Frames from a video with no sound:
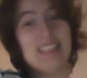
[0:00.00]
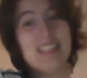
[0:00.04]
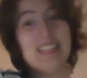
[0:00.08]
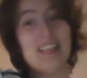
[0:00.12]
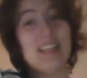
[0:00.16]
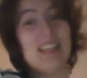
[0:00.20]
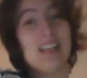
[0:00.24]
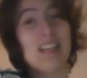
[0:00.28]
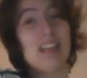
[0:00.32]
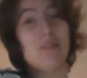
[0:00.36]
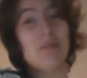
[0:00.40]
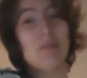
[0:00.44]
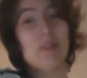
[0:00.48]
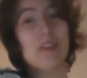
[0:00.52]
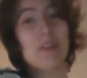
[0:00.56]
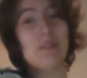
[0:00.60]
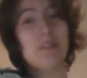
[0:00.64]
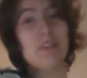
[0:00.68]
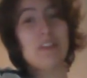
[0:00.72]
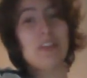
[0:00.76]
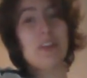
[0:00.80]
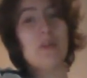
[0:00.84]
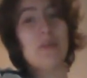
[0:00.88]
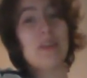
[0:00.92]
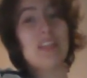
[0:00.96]
And I'll be able to
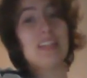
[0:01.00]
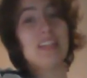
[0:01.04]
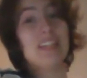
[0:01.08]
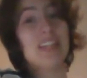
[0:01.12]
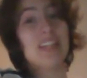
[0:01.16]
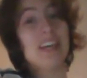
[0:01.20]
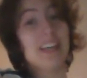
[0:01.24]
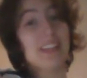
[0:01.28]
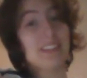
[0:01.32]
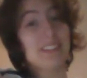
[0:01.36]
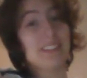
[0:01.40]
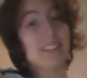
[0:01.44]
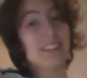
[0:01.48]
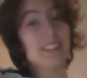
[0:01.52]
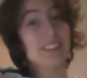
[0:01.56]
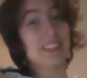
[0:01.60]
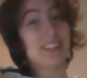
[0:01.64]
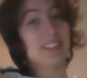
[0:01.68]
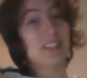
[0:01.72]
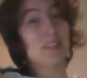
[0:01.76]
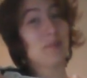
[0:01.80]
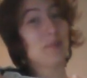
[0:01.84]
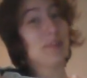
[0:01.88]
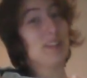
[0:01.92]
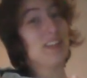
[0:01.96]
go eat lunch, and
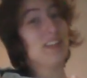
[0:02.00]
it'll be